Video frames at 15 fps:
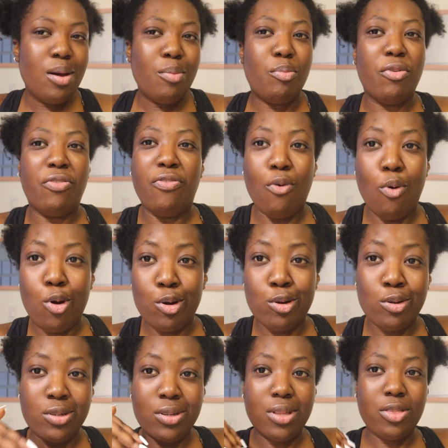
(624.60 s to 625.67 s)

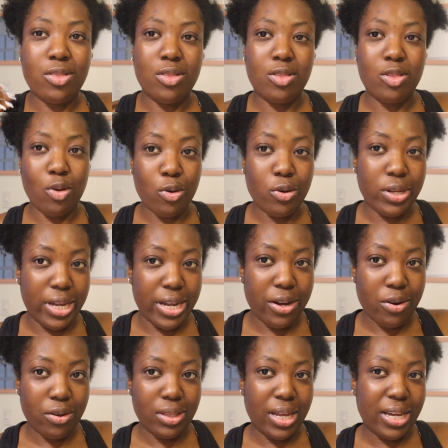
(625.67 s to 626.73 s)
before third
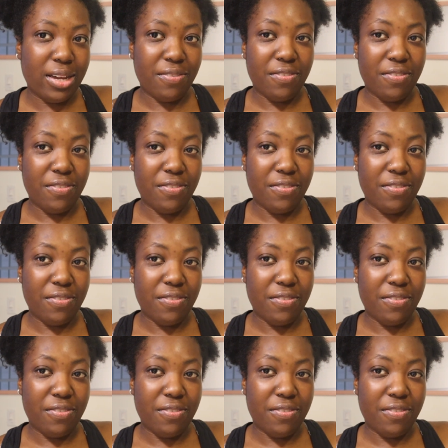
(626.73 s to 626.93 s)
year like